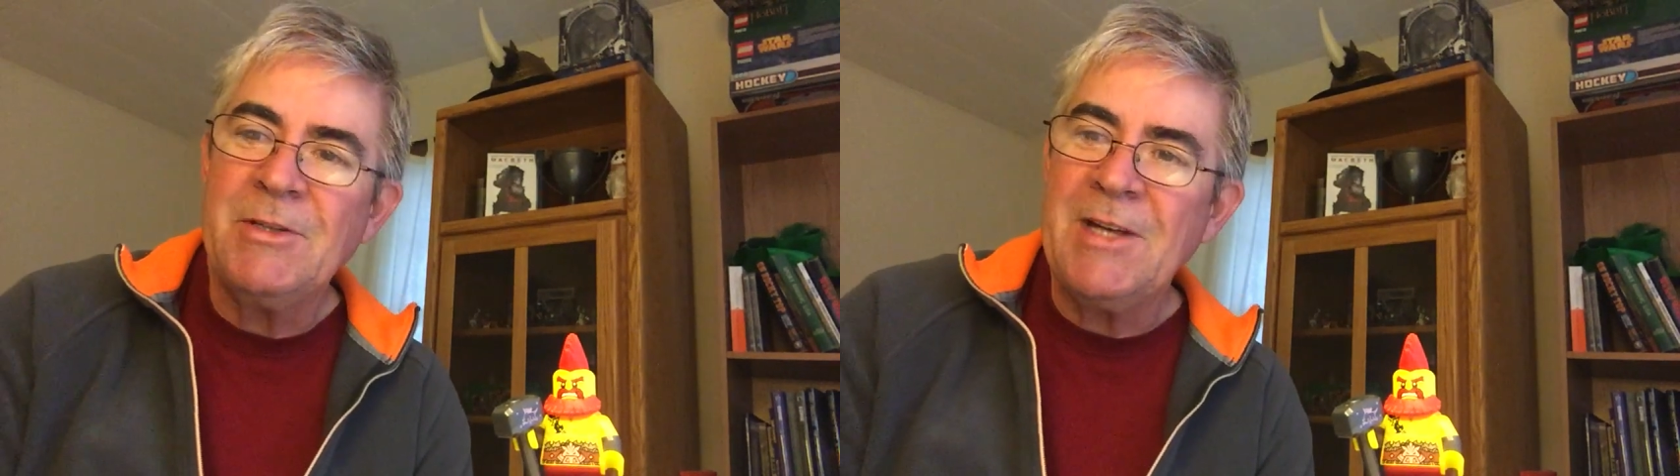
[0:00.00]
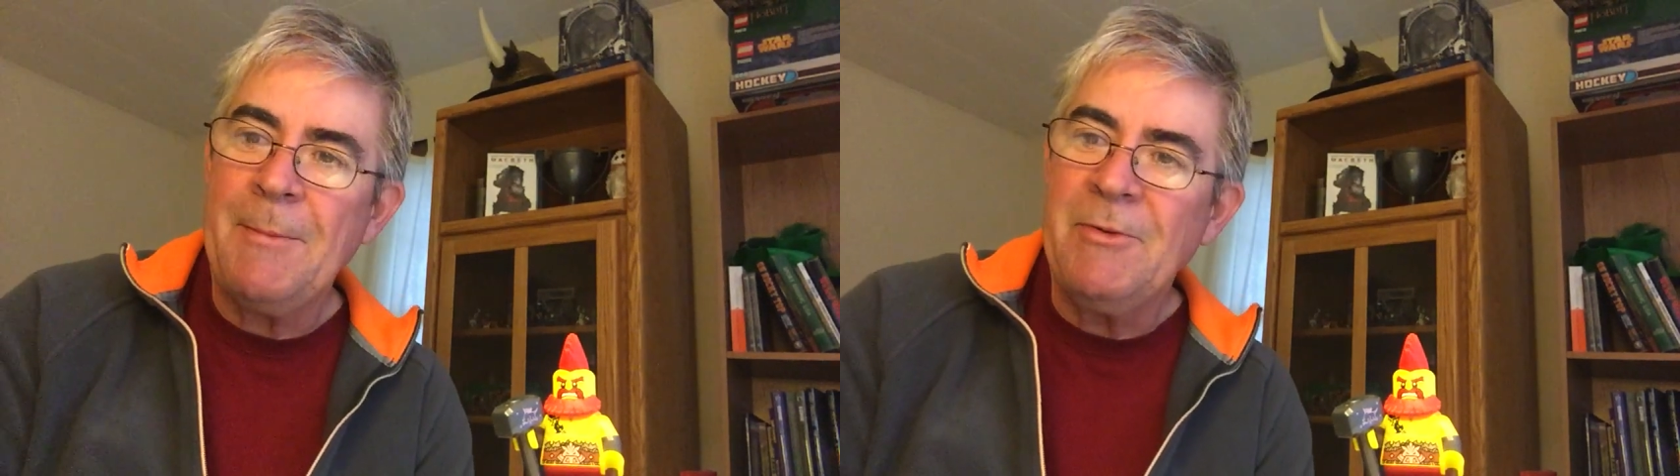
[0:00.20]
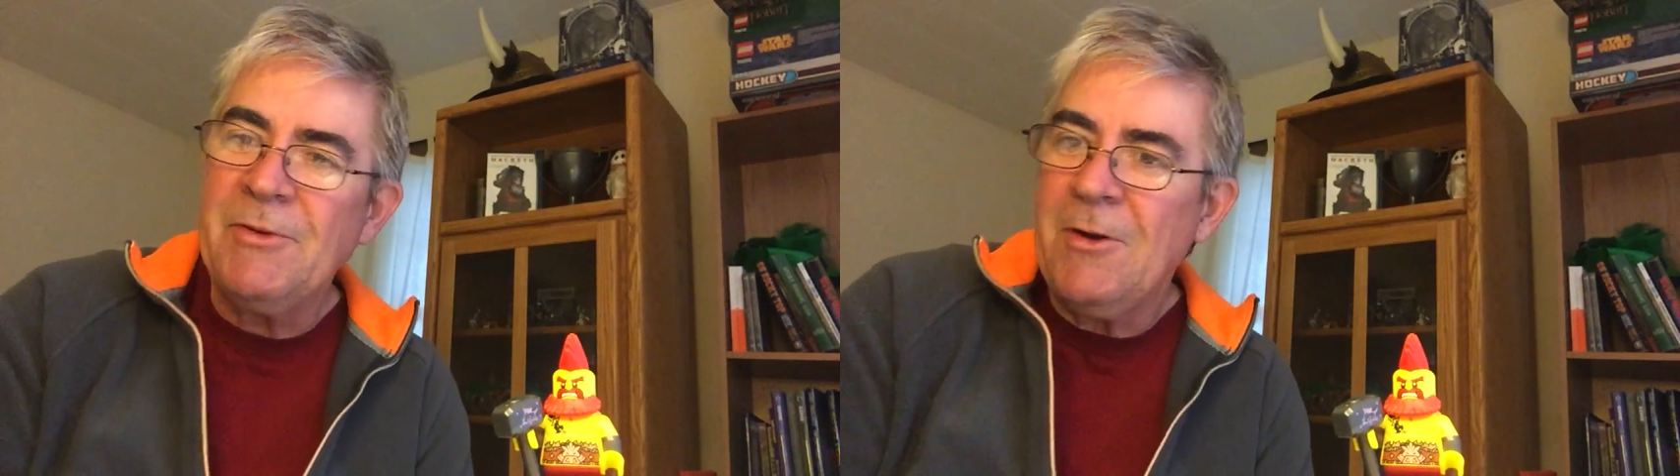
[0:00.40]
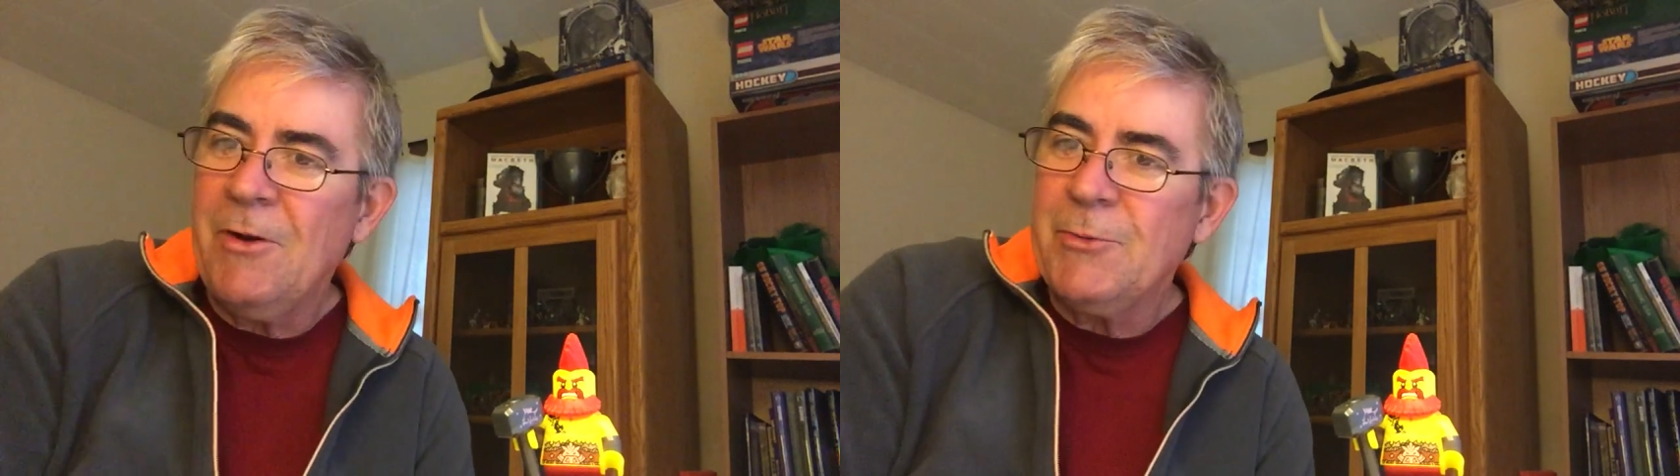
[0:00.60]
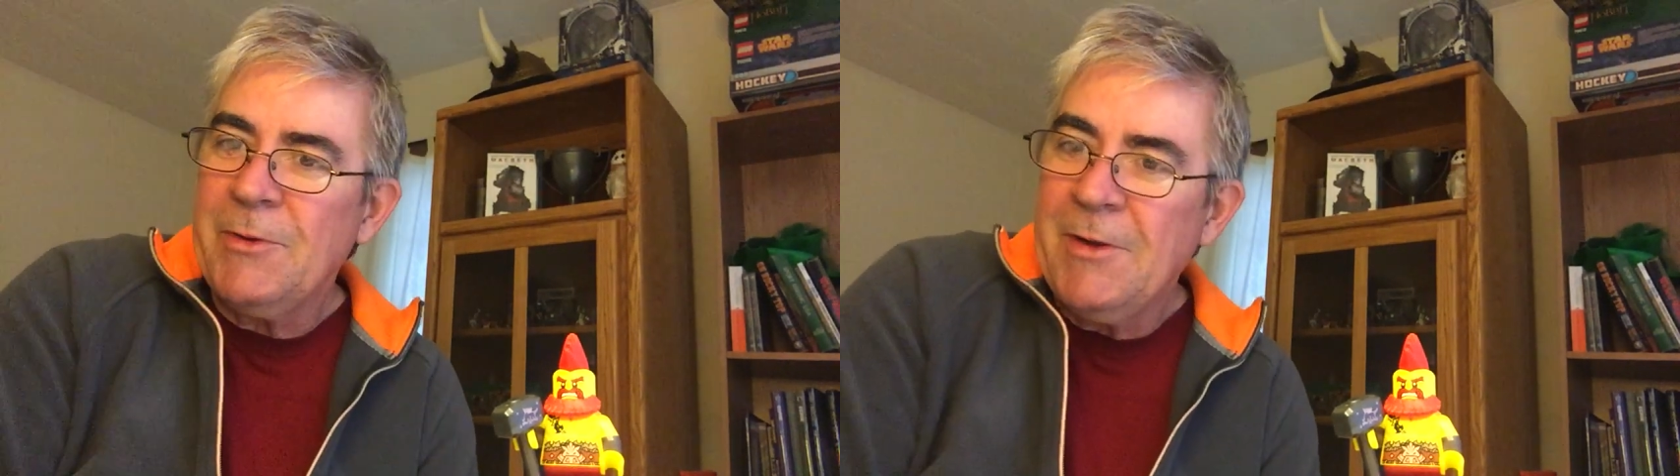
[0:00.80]
much happens in
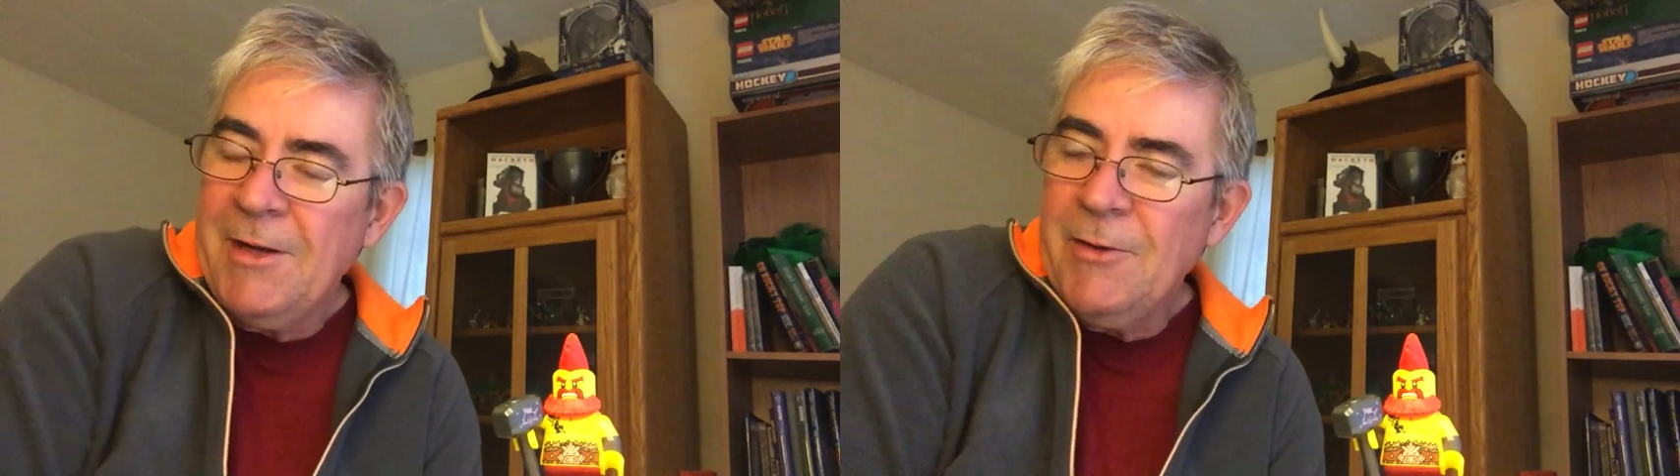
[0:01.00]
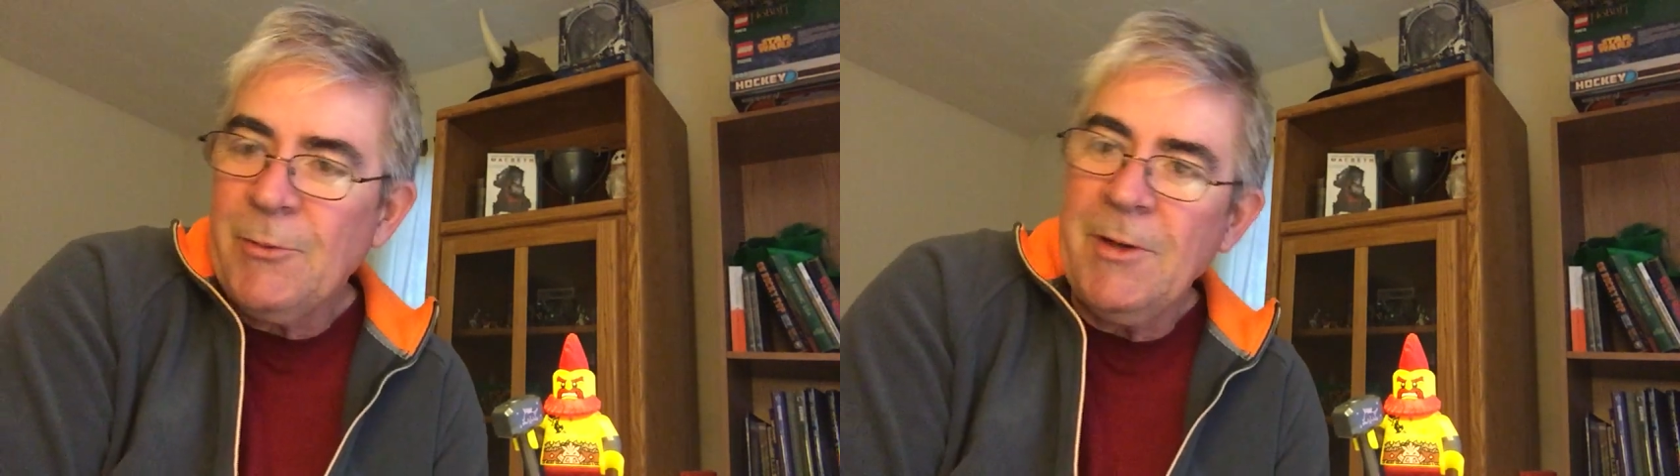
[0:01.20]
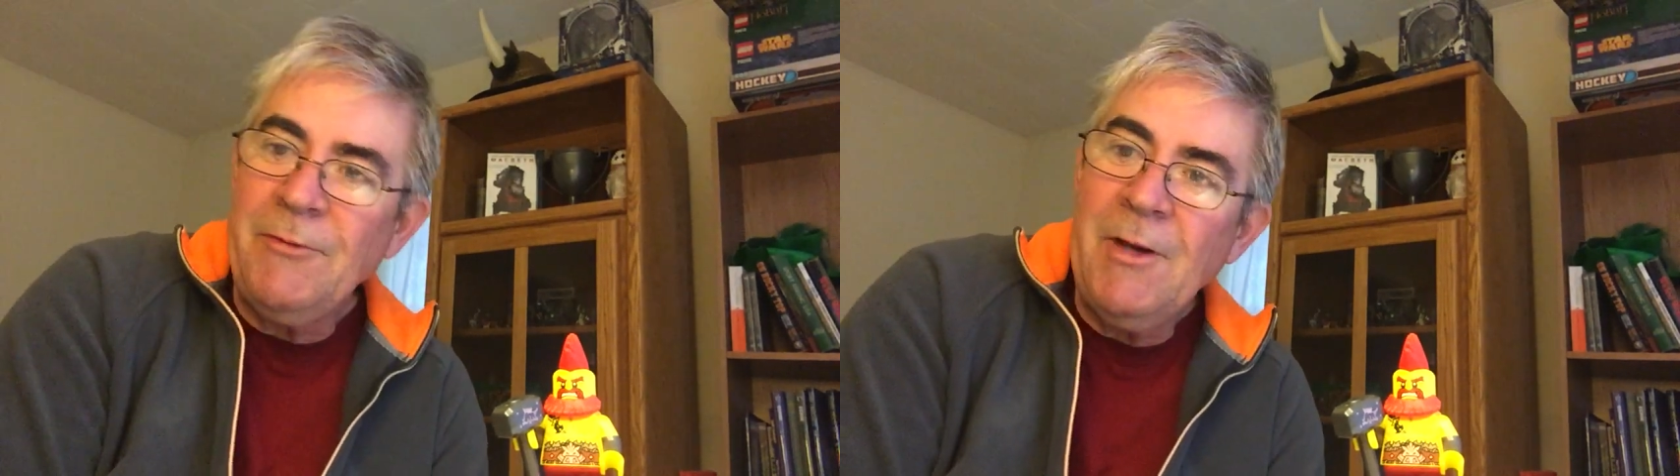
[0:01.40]
All's Well that ends well.